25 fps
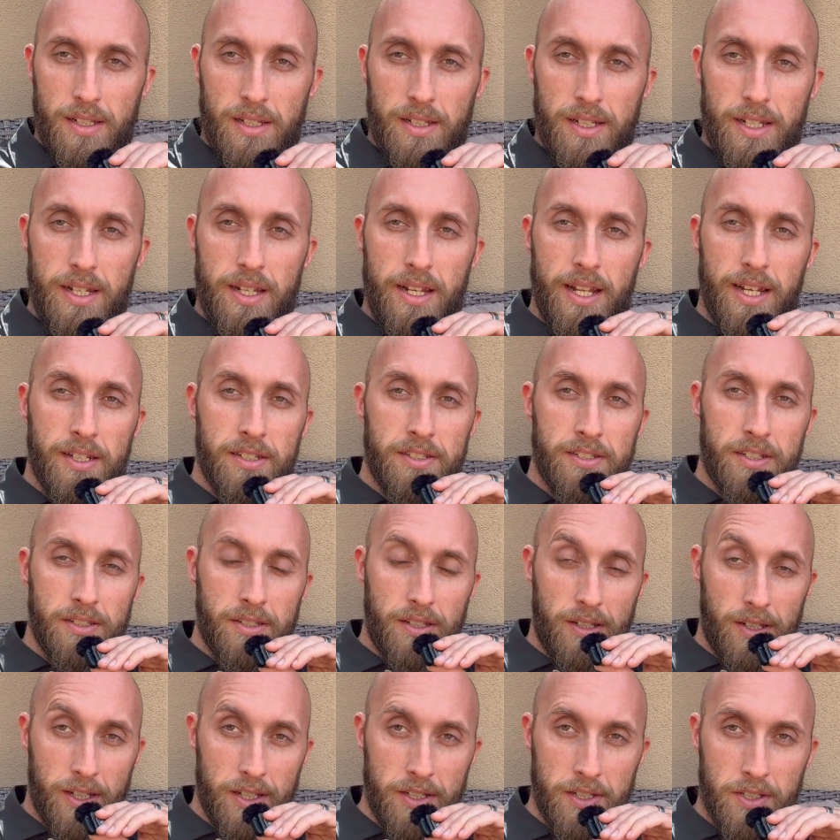Next on
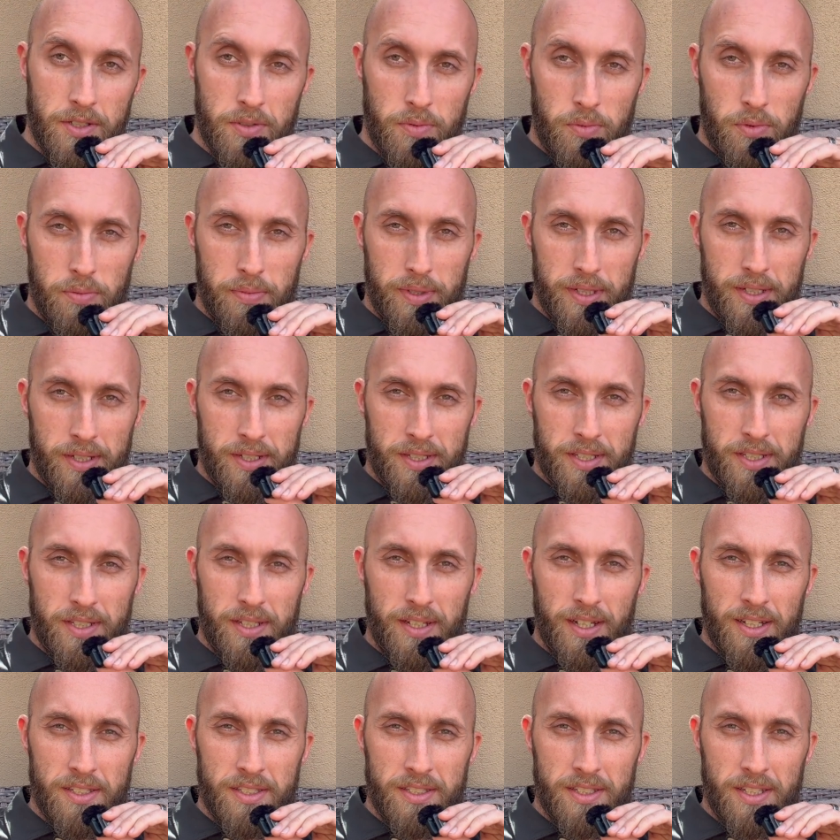the list, we'll be
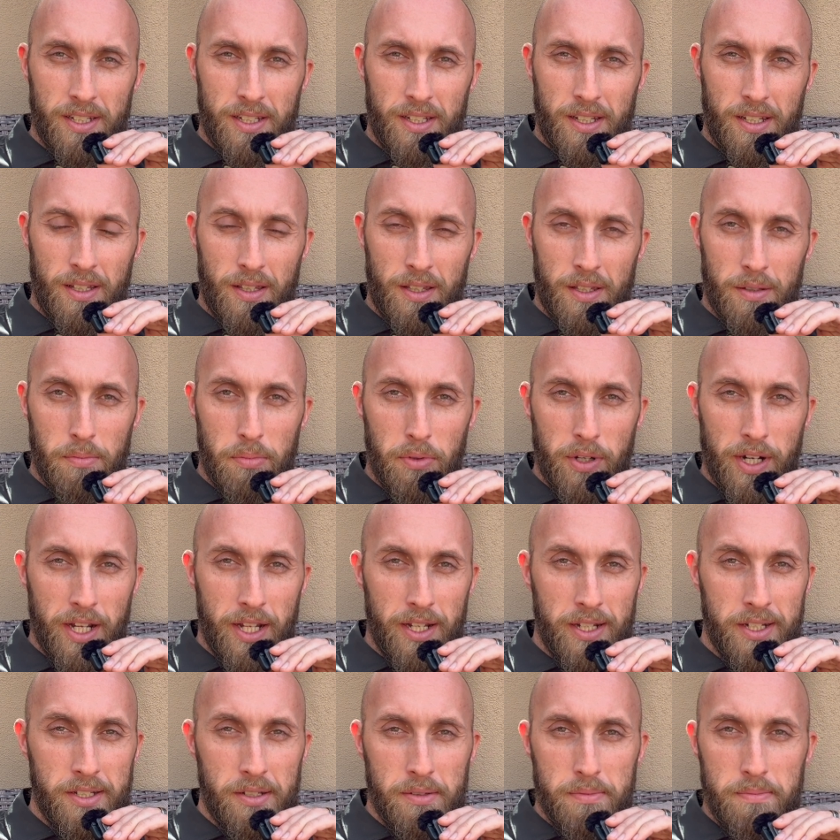discussing the
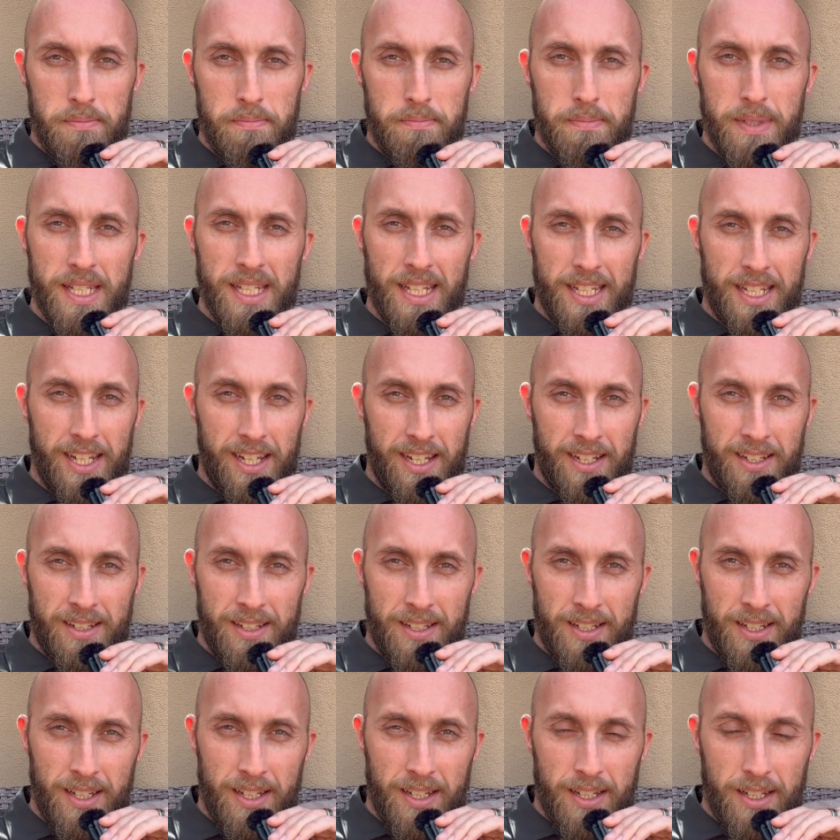brand Miele.
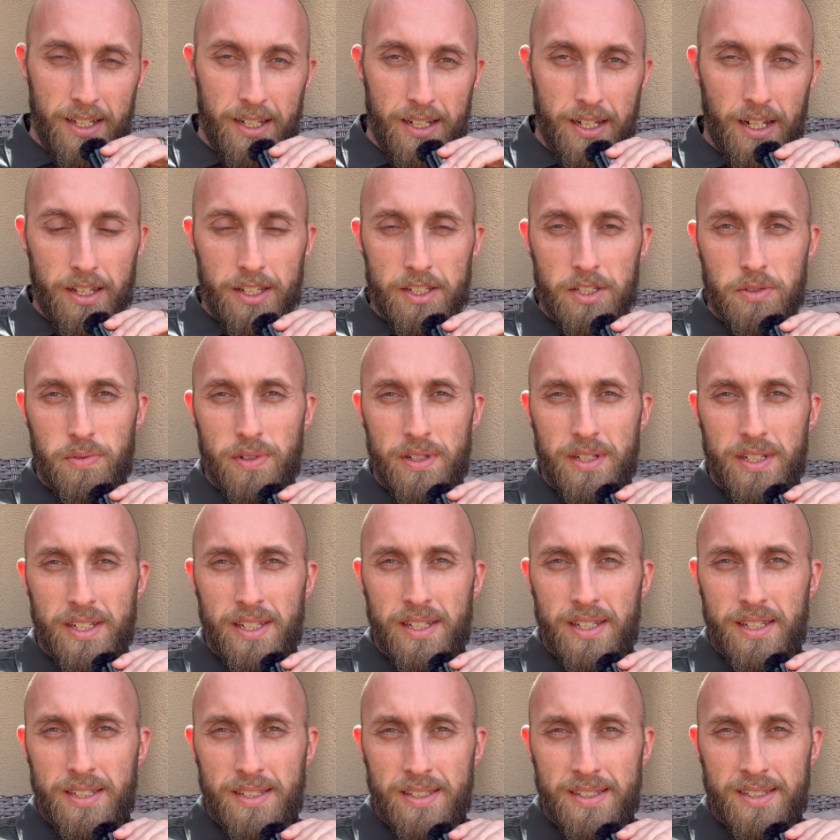Now, this one
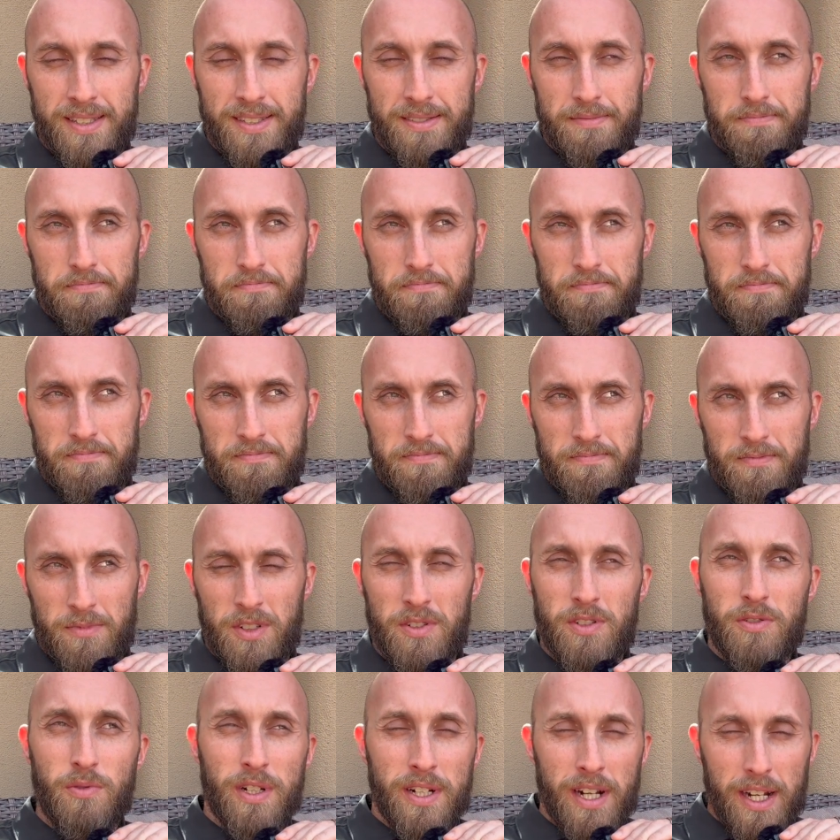is,
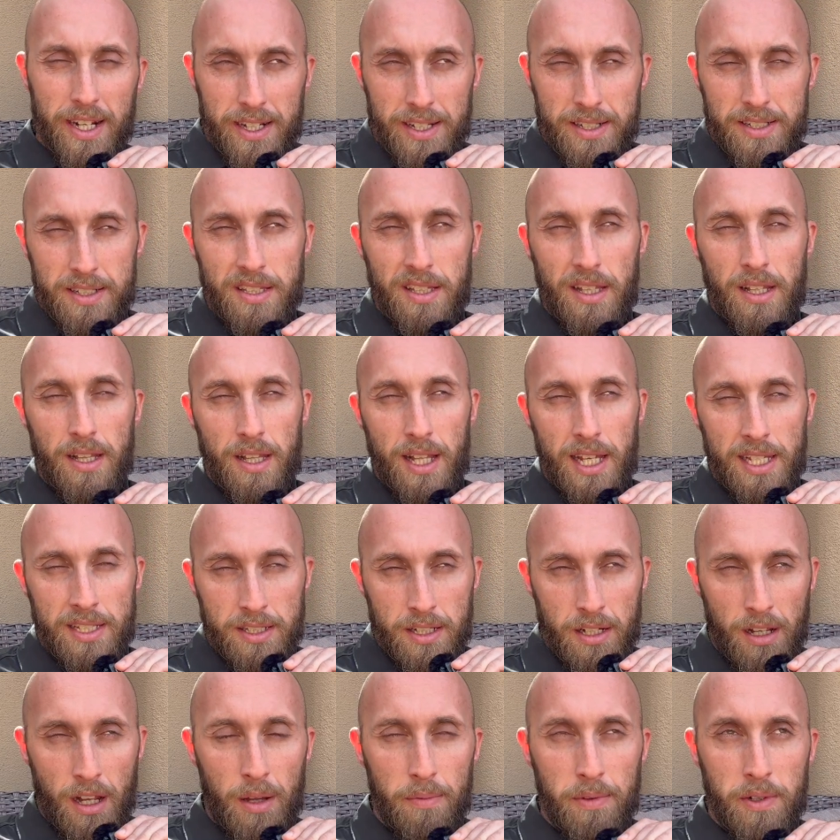we're getting into the less
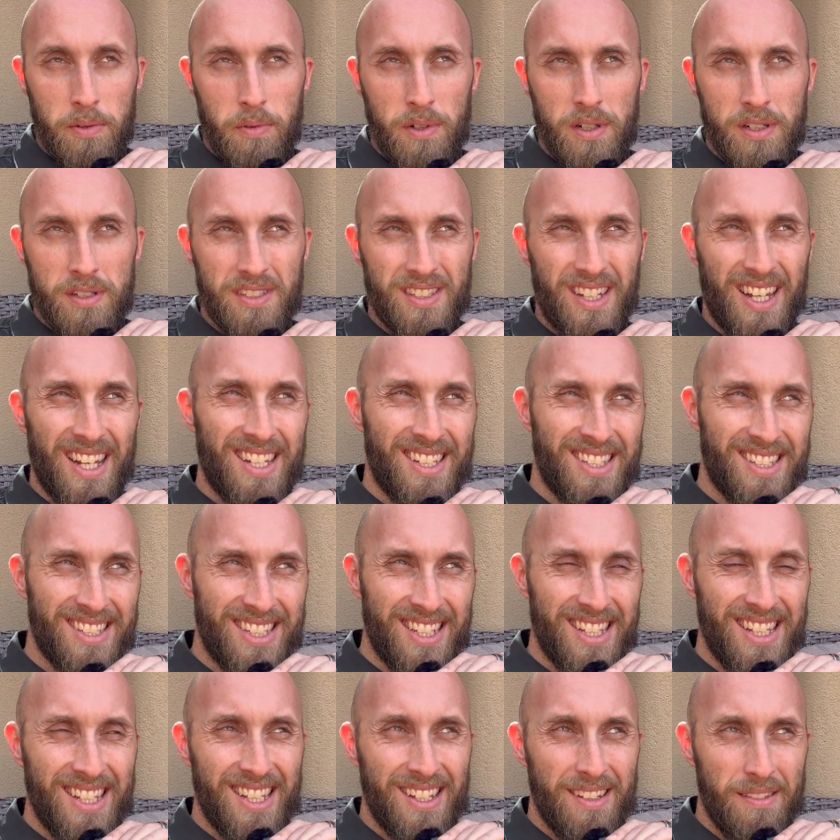common ones. I
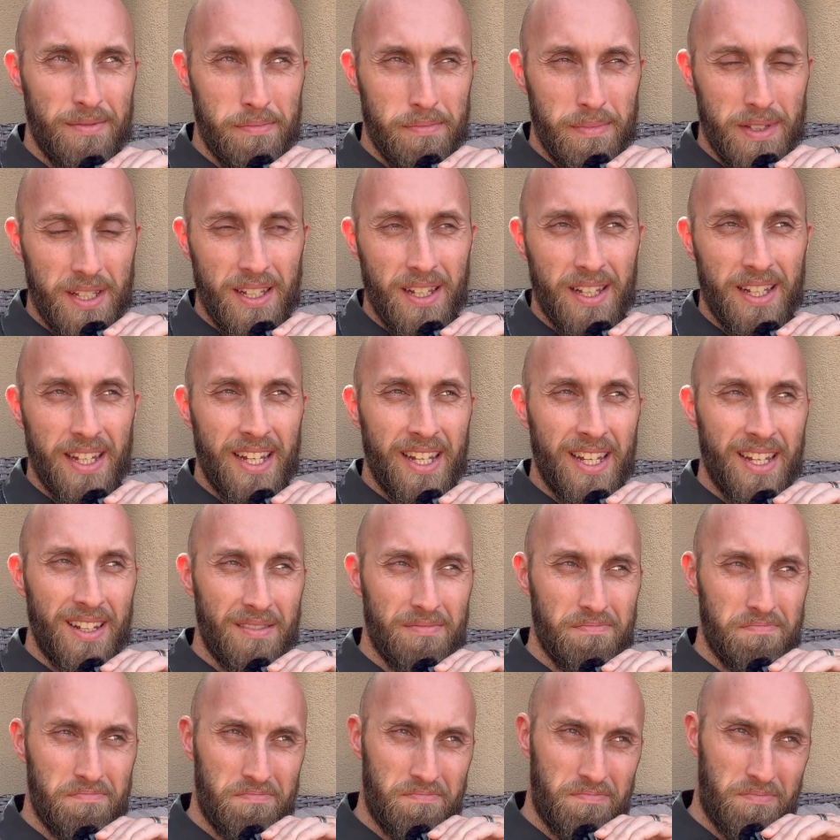see Miele
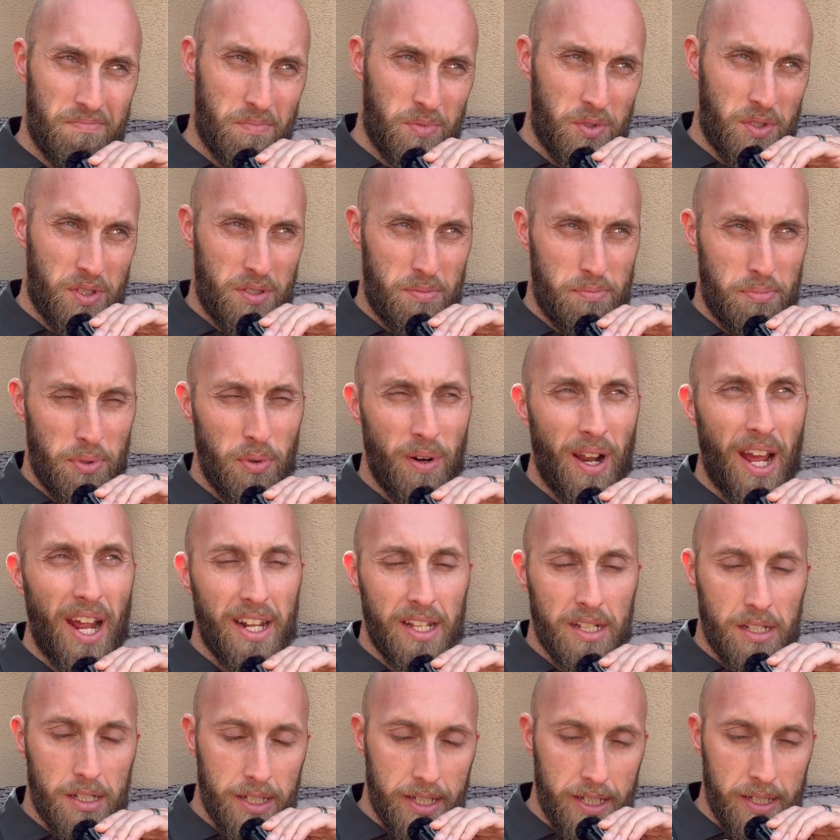
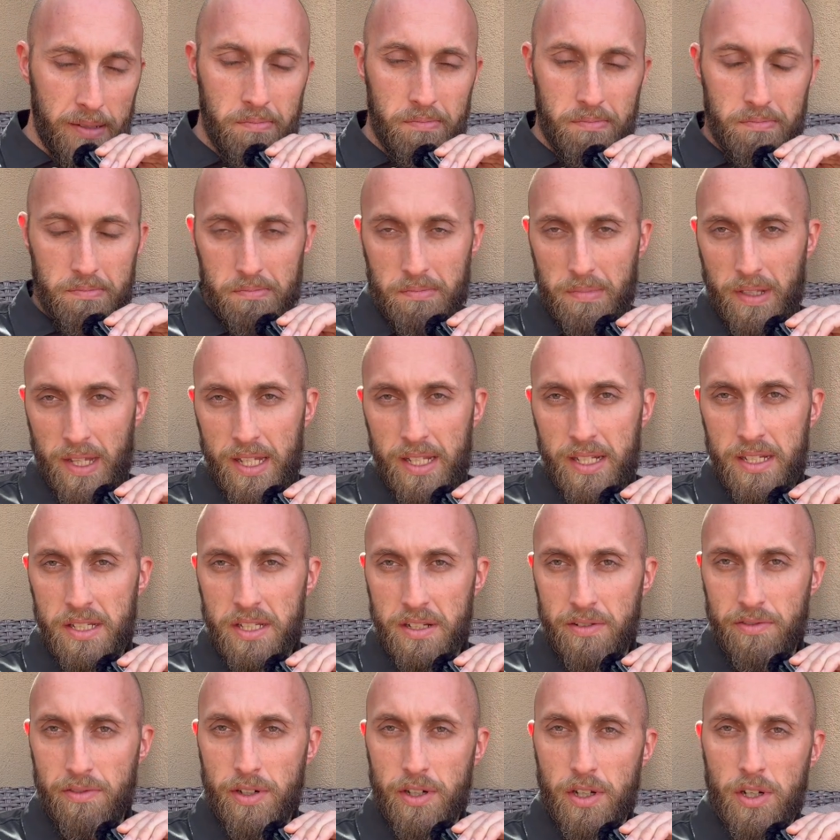sporadically in
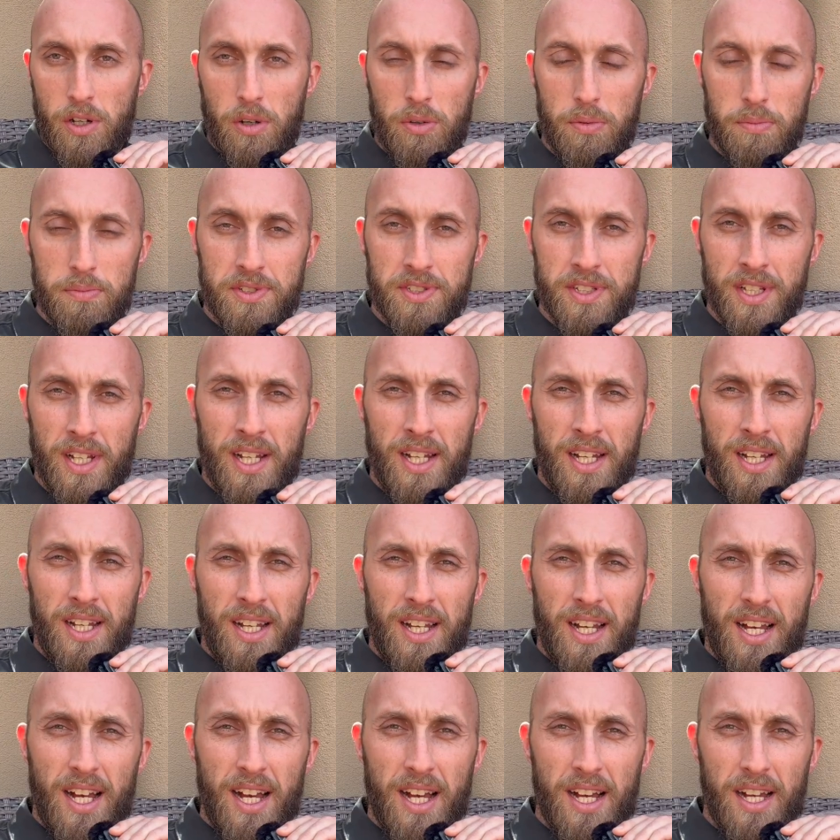different homes.
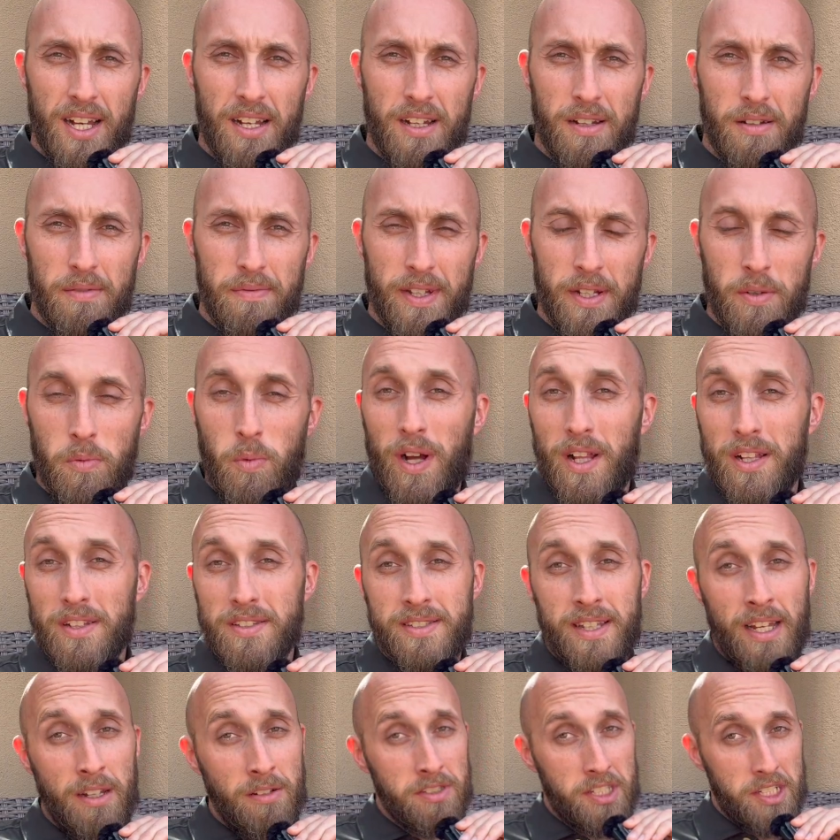And while it
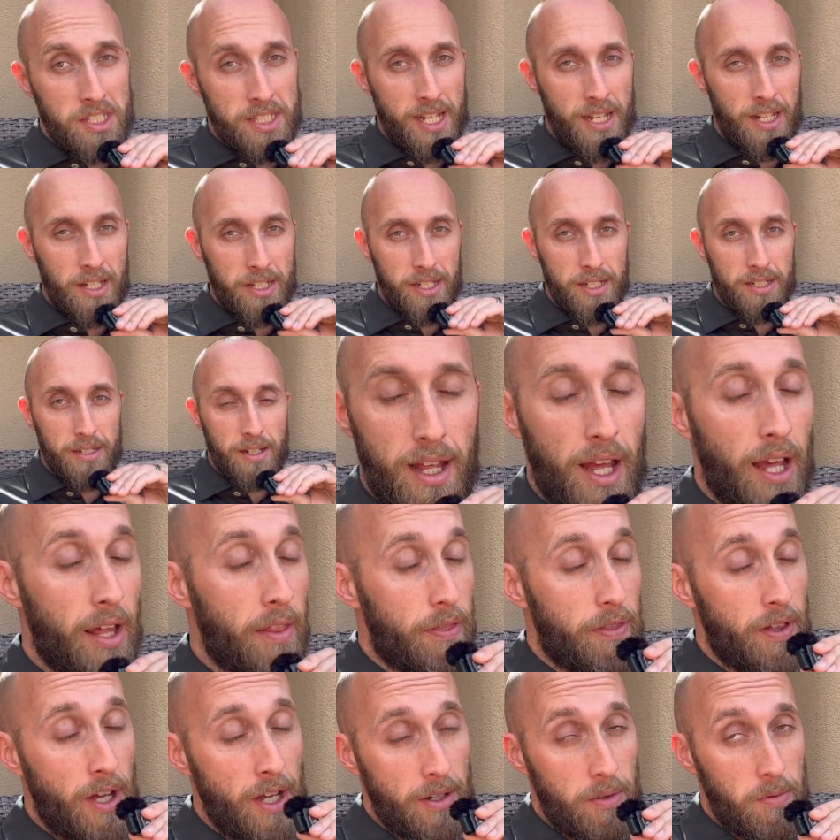sounds Italian, I
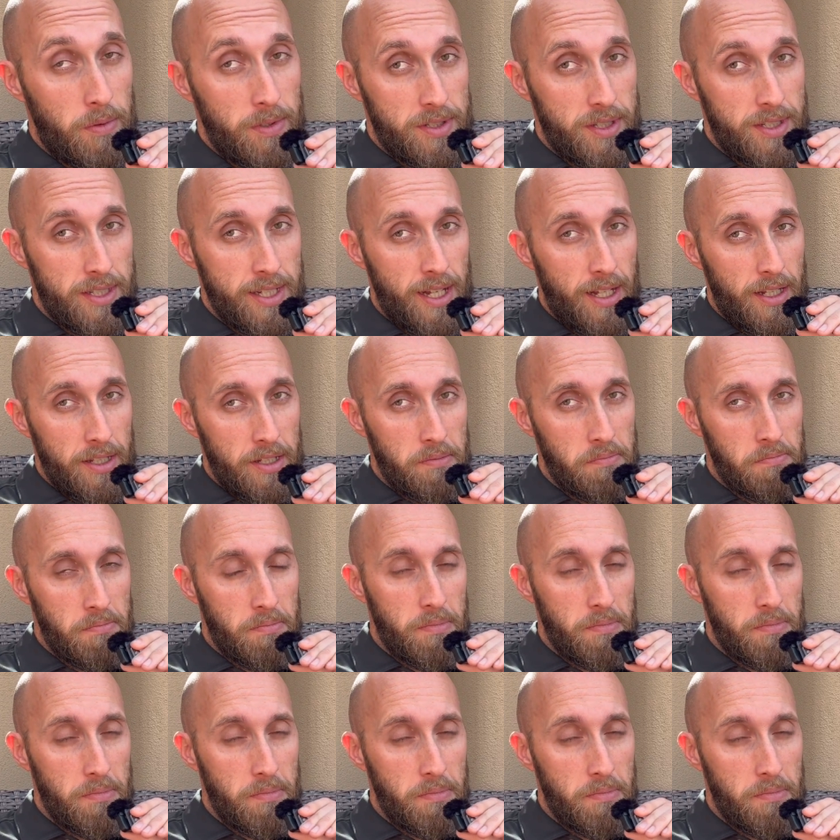thought it was Italian.